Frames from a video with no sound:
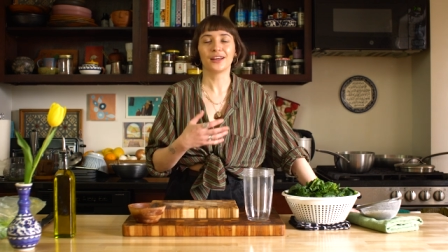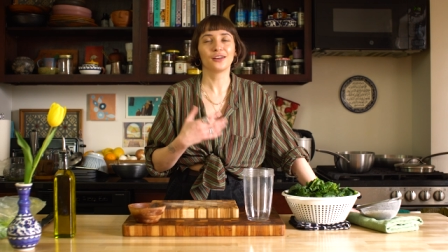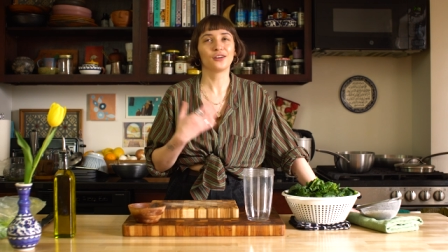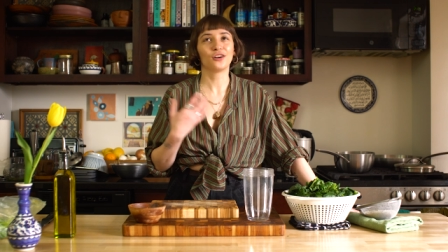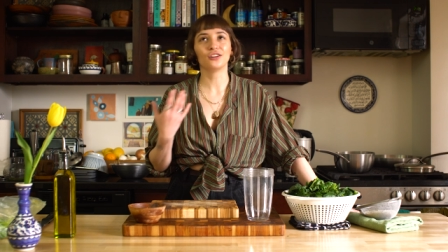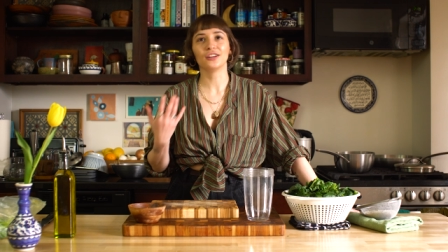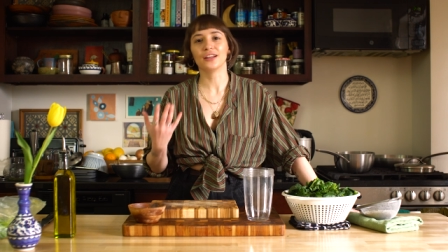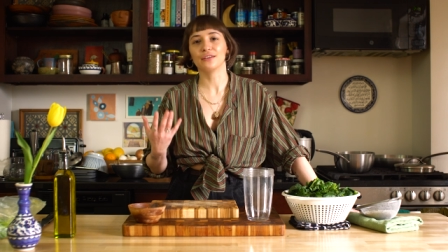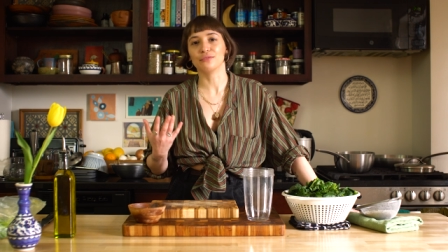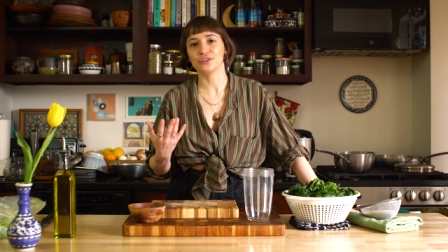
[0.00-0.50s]
I
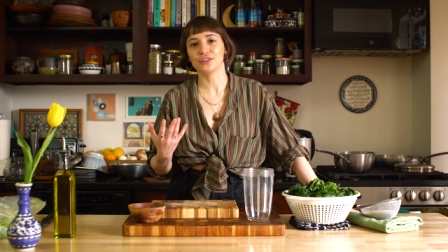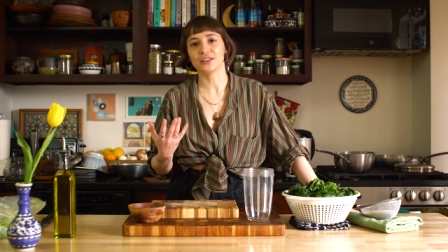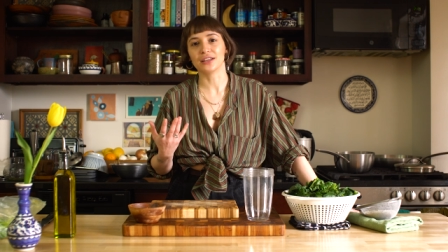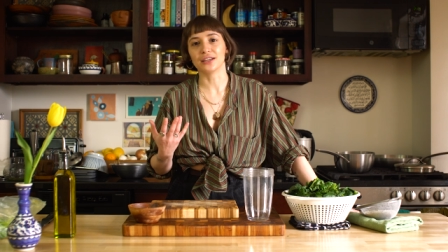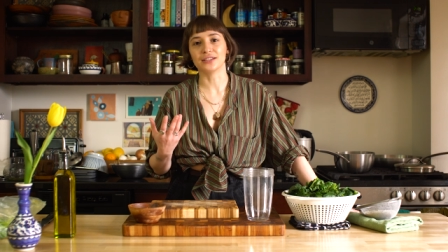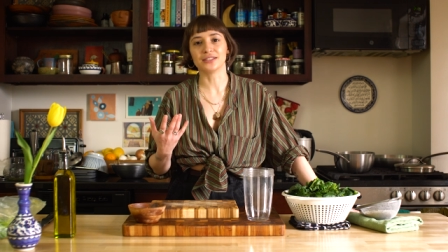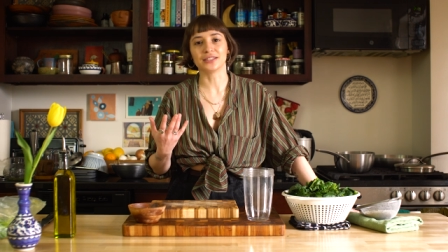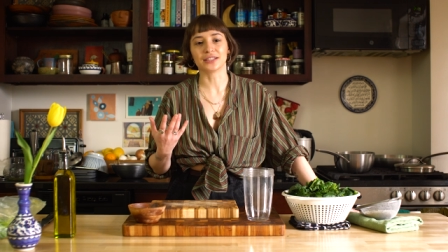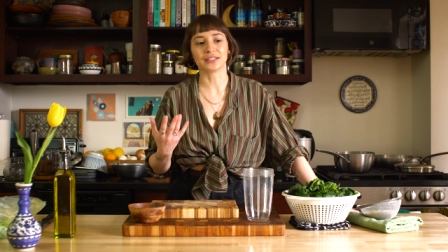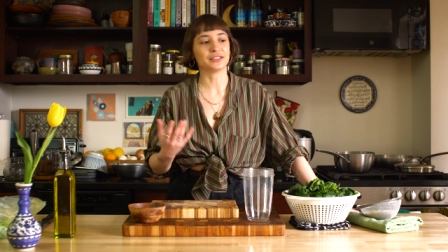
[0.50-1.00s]
call
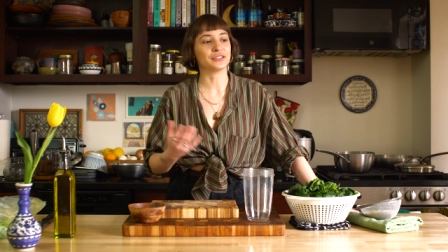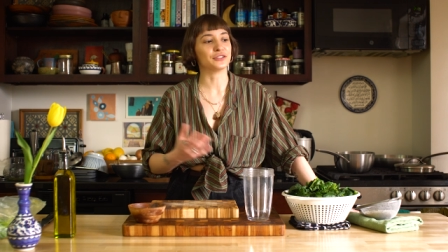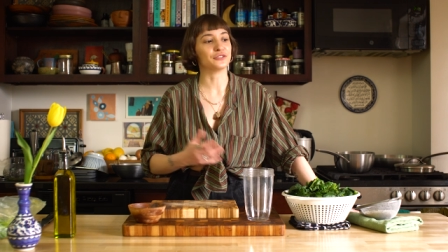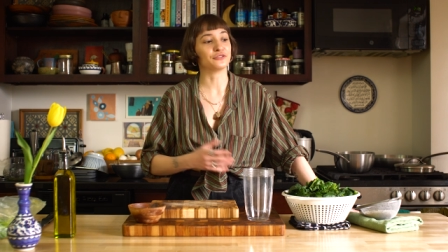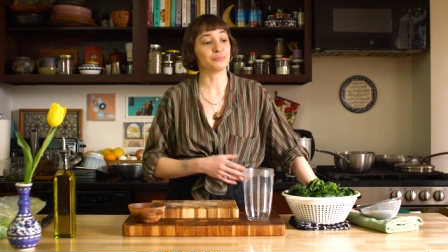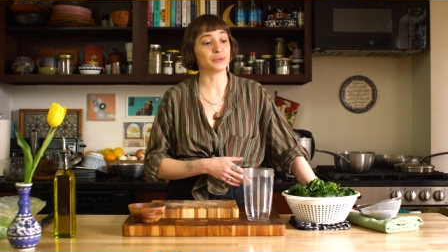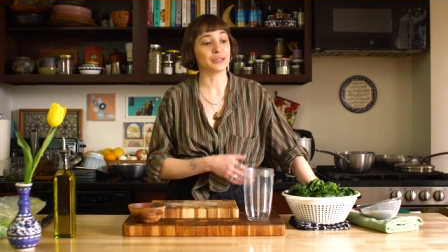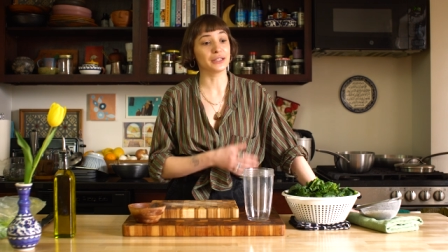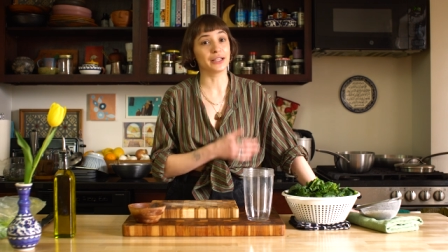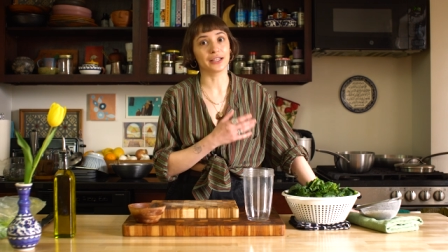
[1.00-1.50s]
everything addictive,
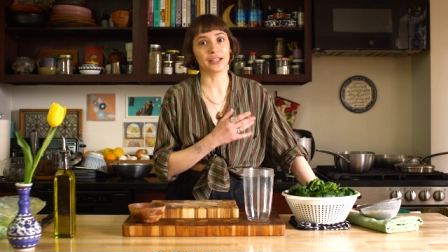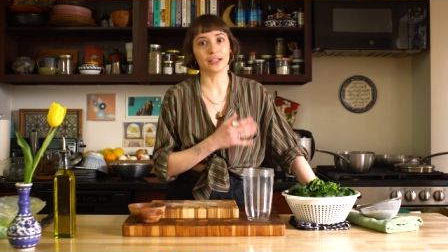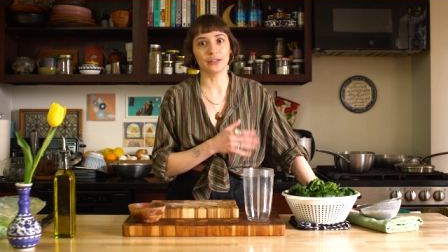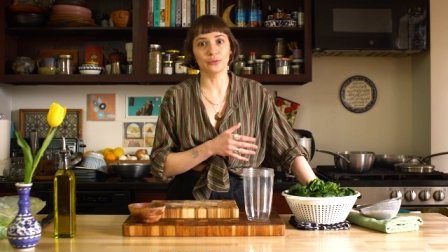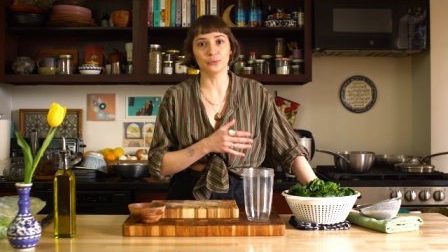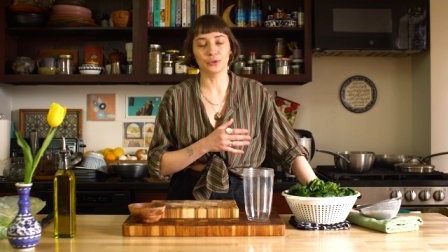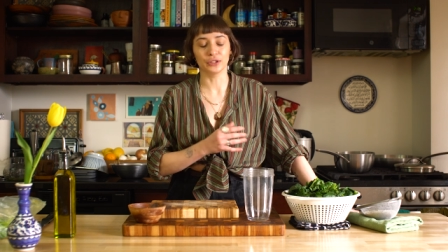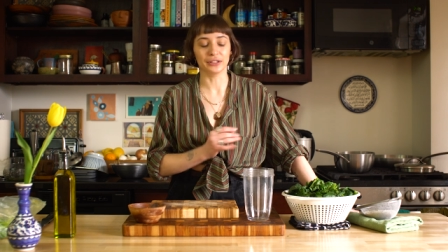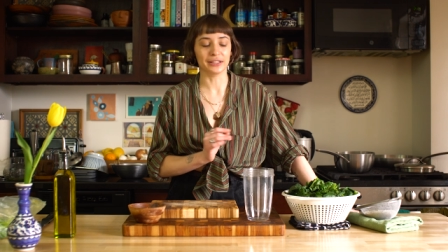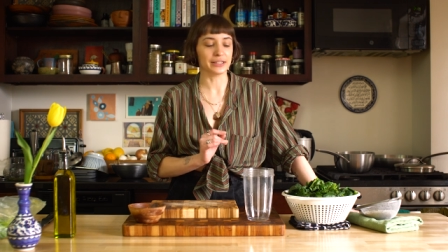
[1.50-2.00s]
but like
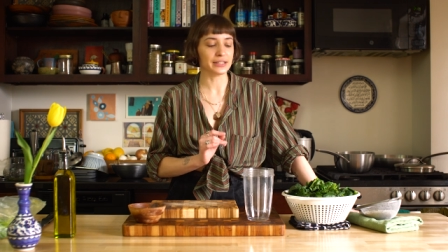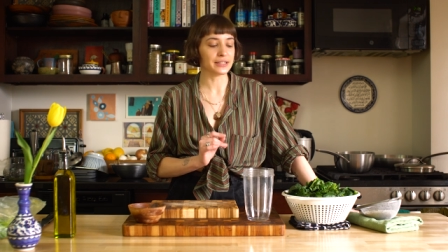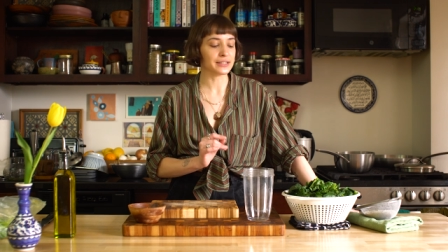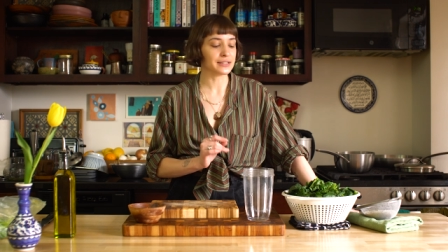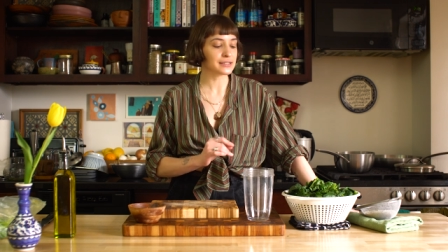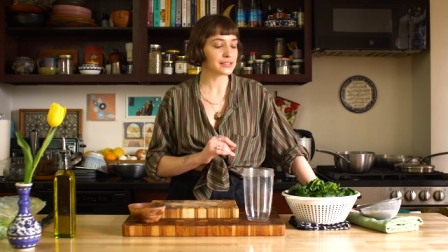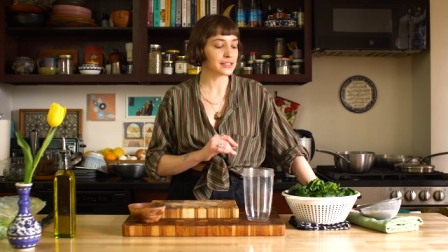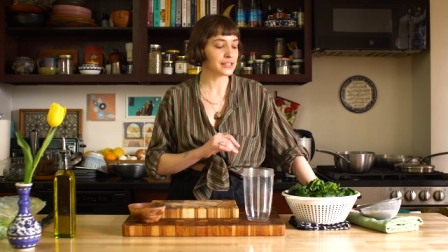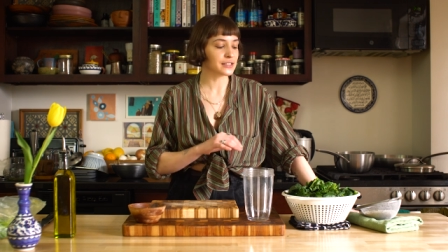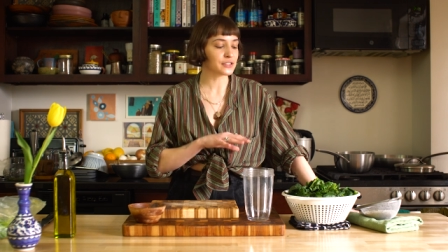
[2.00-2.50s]
it really
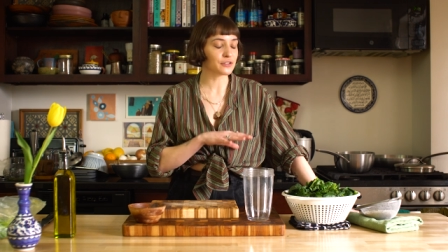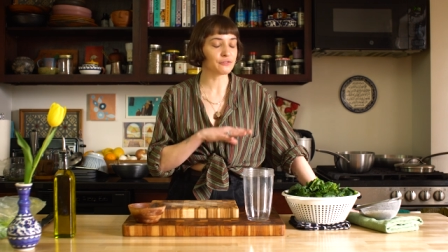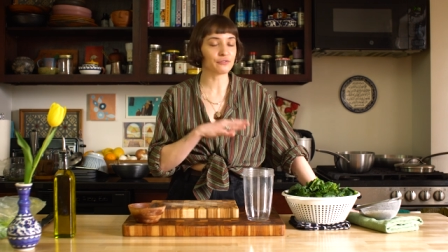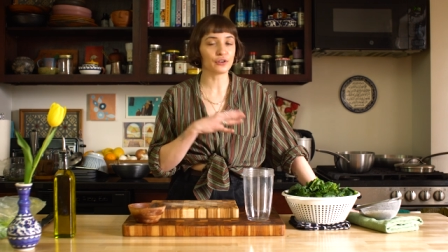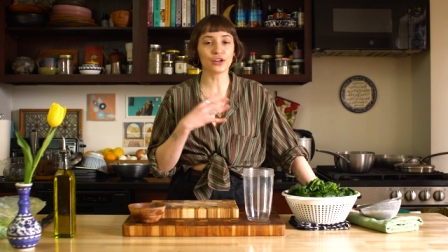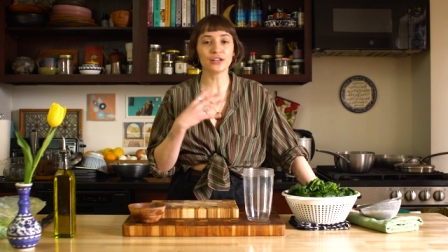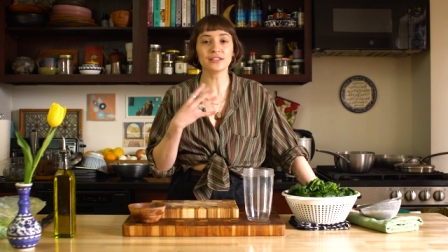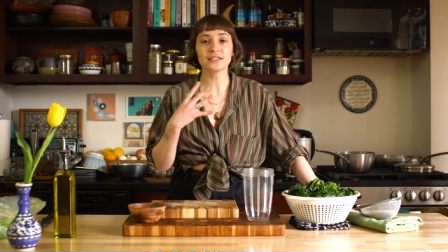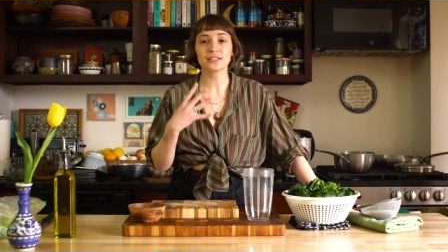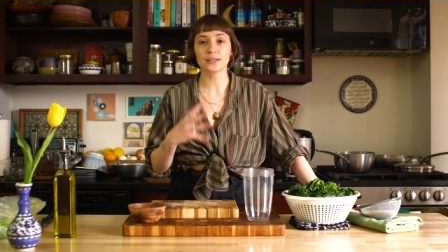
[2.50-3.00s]
is. It's a
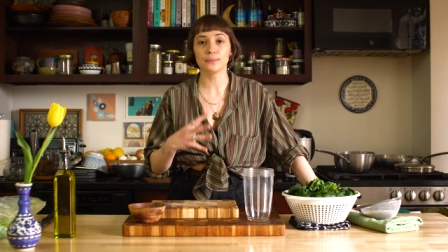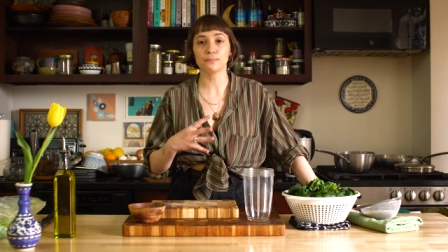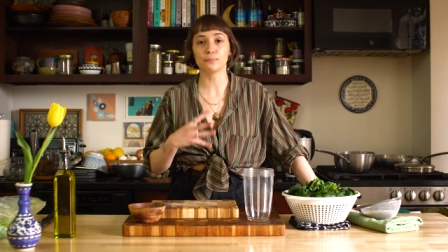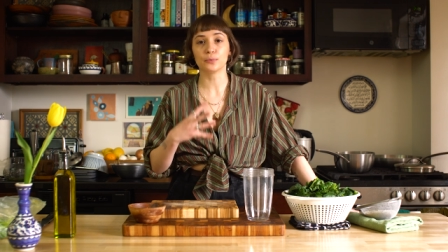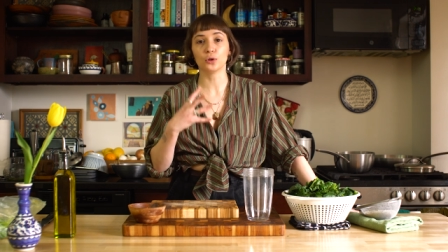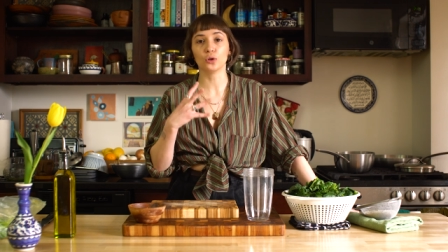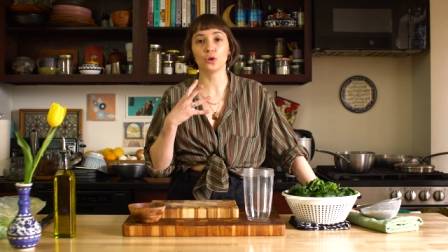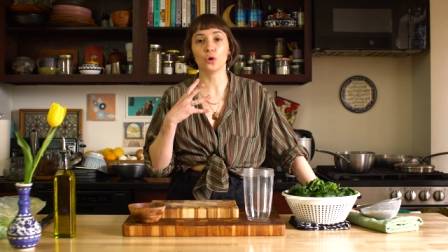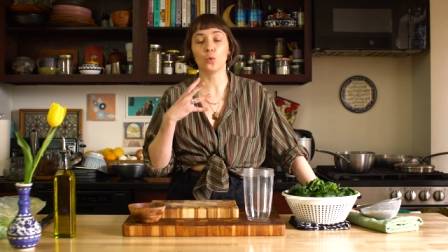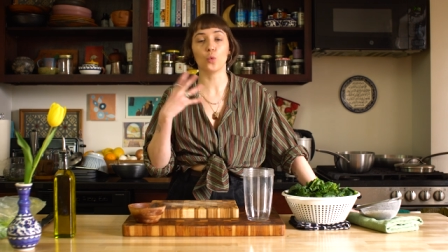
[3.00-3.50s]
very
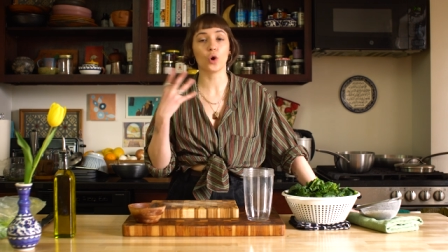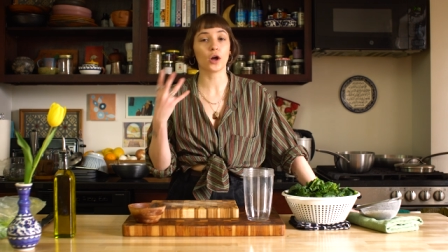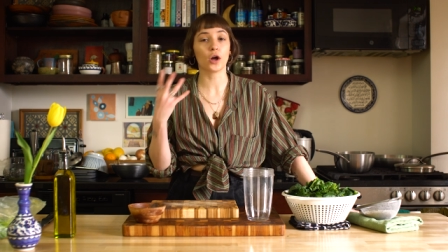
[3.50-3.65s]
simple